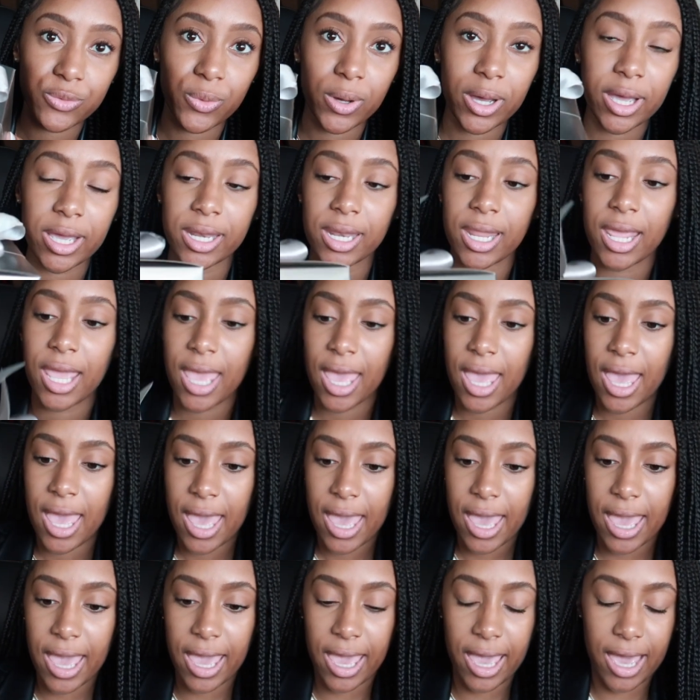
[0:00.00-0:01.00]
one,
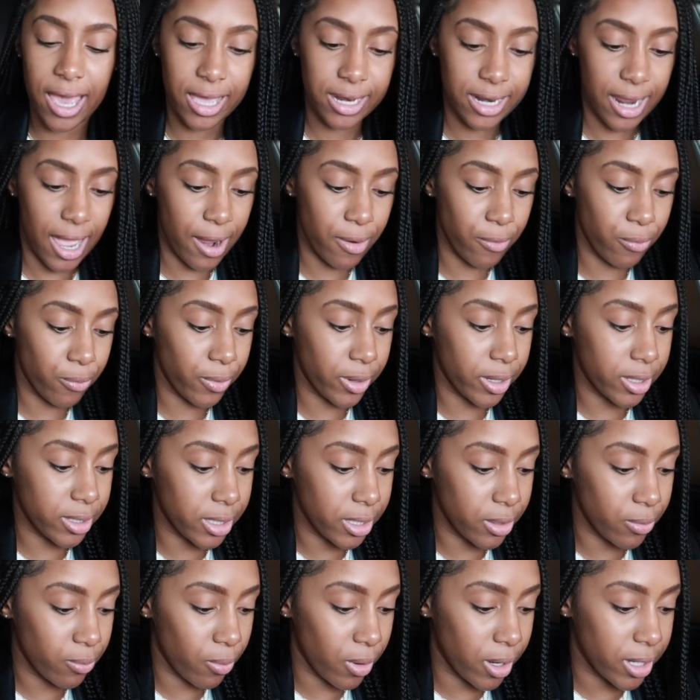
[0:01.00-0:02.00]
and I
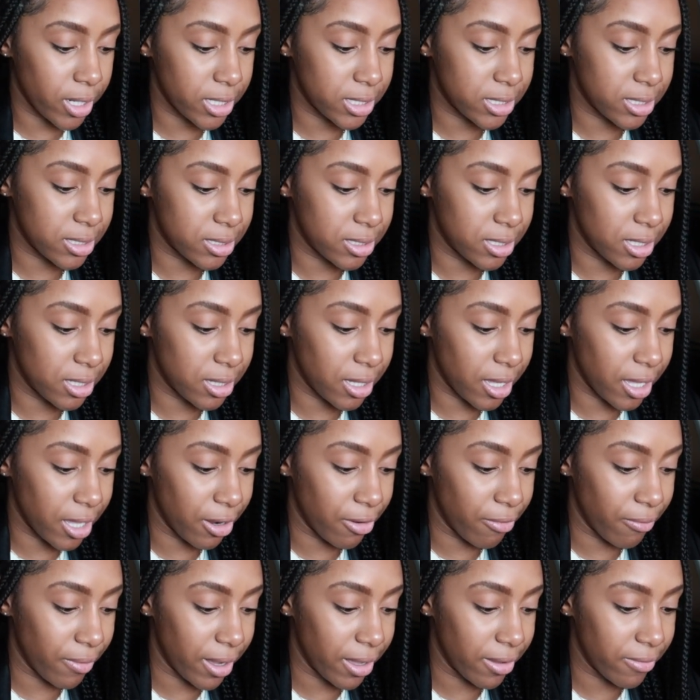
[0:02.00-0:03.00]
really wanted to see the
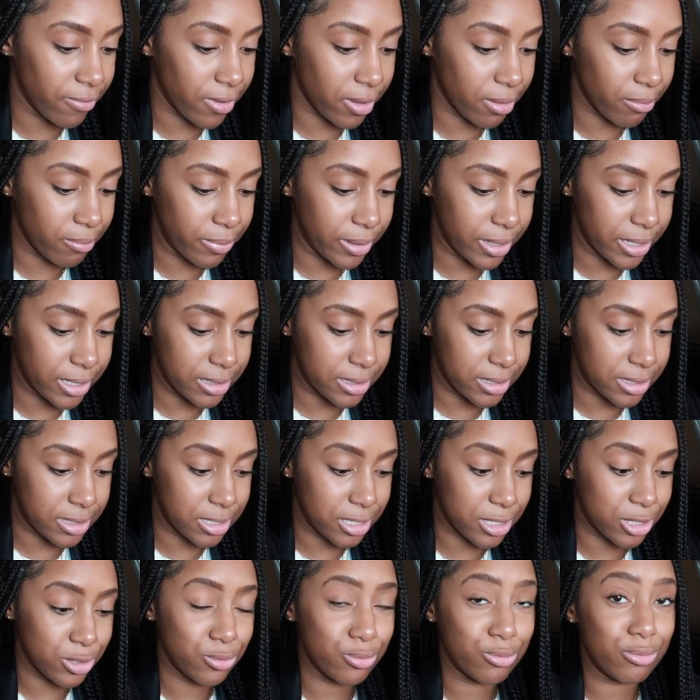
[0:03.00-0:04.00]
engraving, but
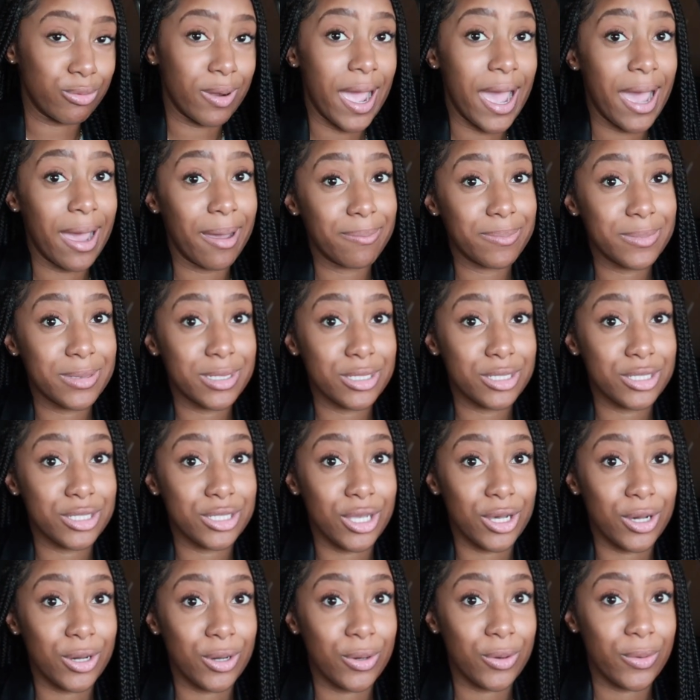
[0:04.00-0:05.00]
this is wrapped.
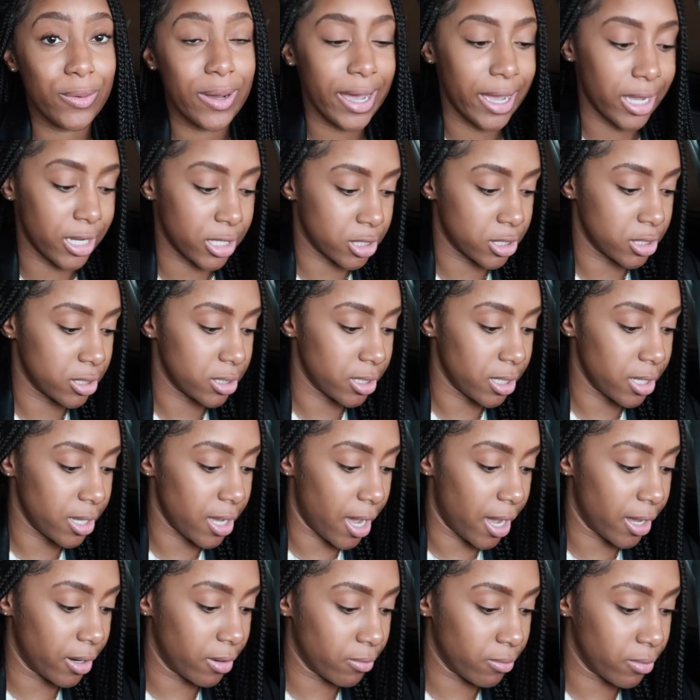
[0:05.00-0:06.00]
So actually,
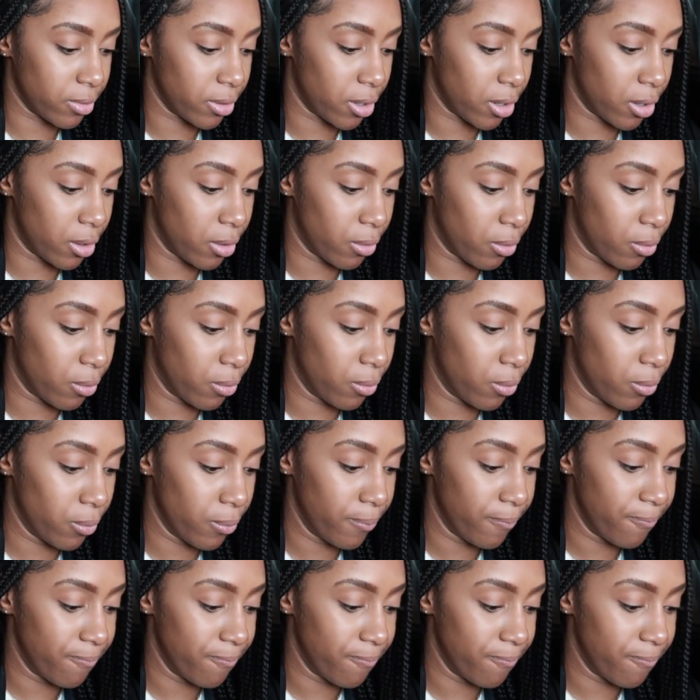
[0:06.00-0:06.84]
I don't know.